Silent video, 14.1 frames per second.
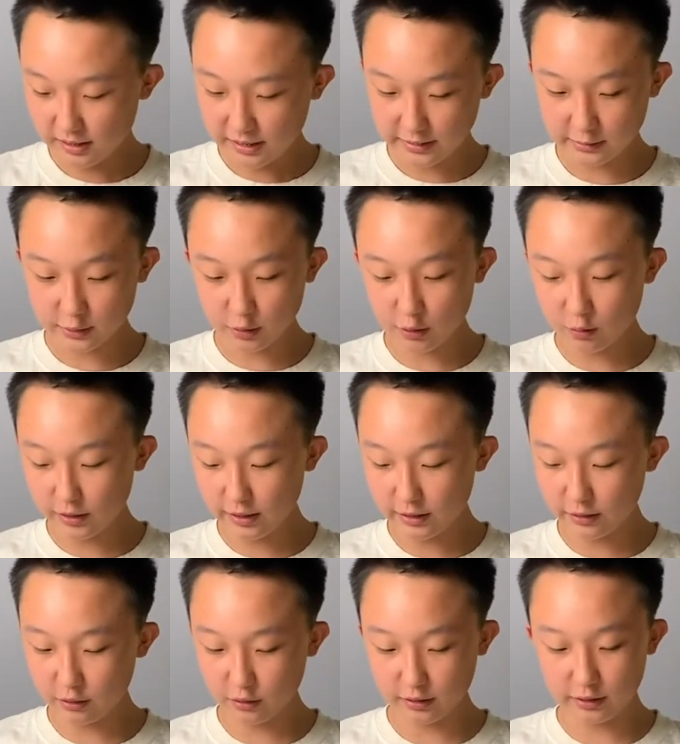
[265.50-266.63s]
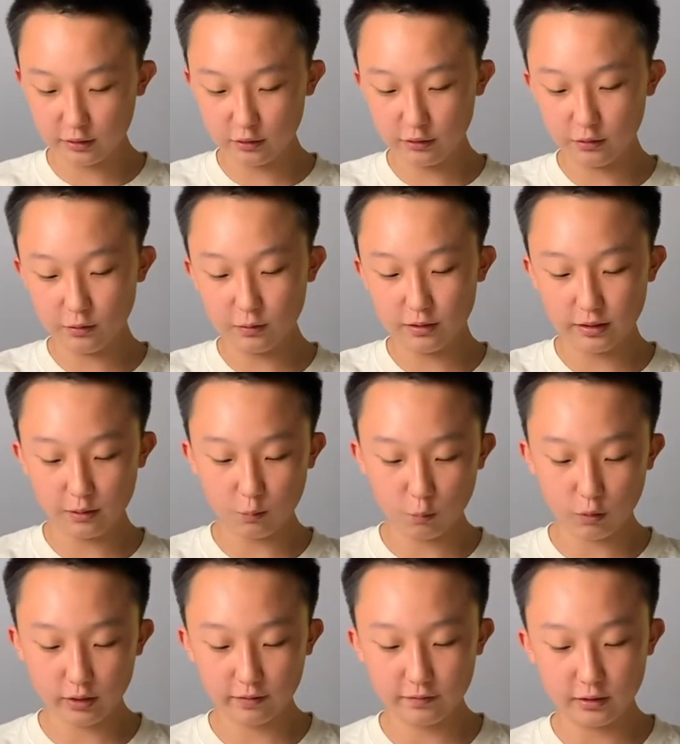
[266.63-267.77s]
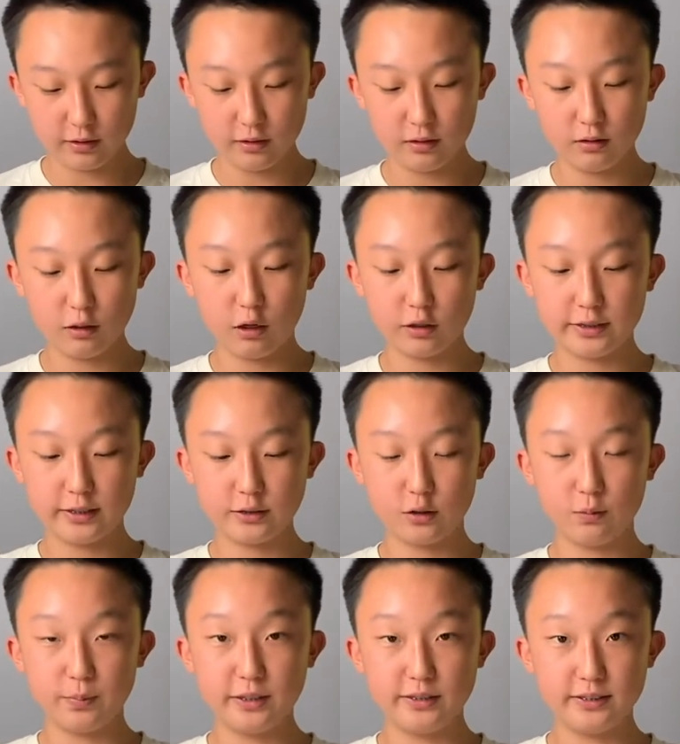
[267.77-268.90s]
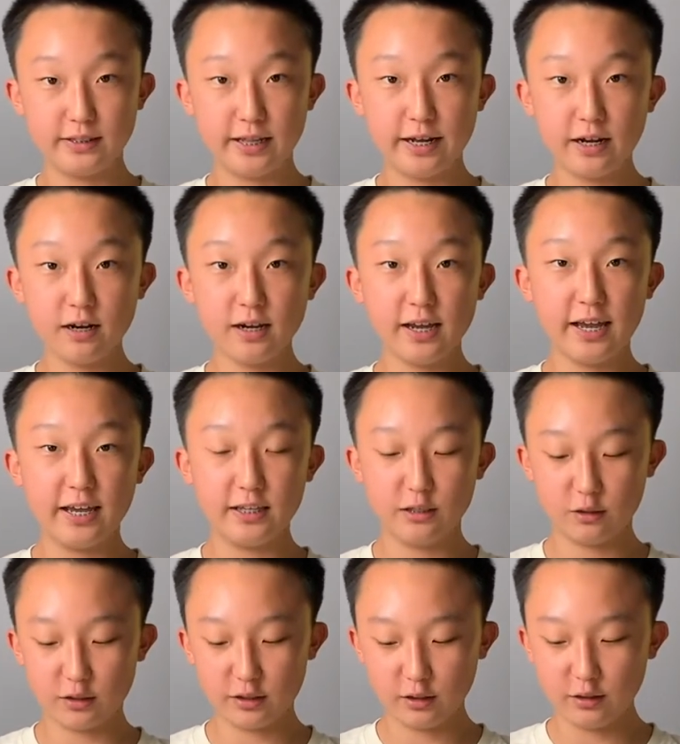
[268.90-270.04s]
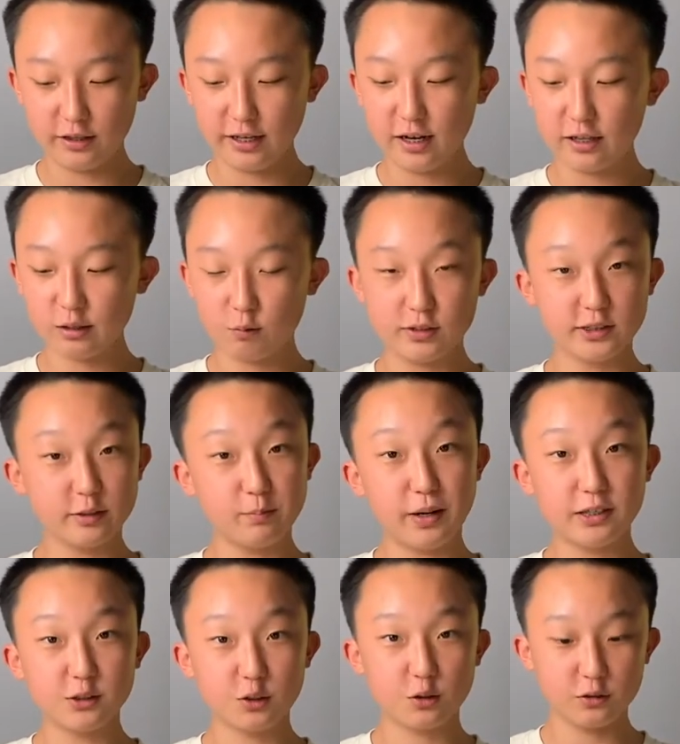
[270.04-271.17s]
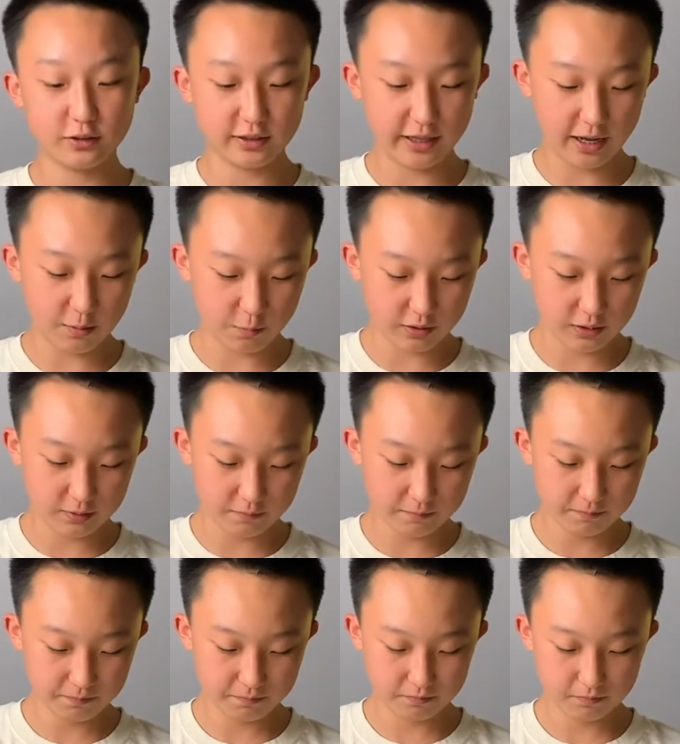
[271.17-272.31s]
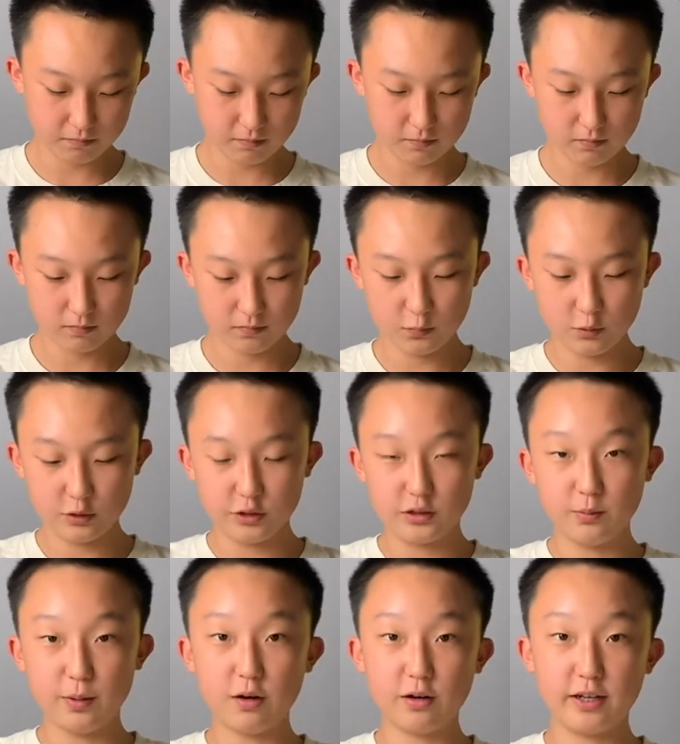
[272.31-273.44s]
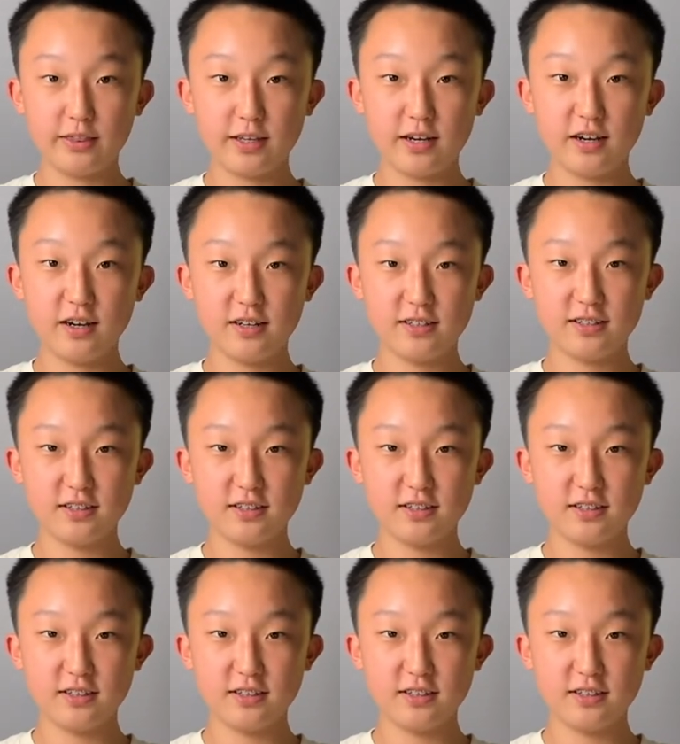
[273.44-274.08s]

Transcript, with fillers: And so you're gonna glue one of the long tentacle pieces there and you're gonna glue the other one symmetrical to that one, which is about right there.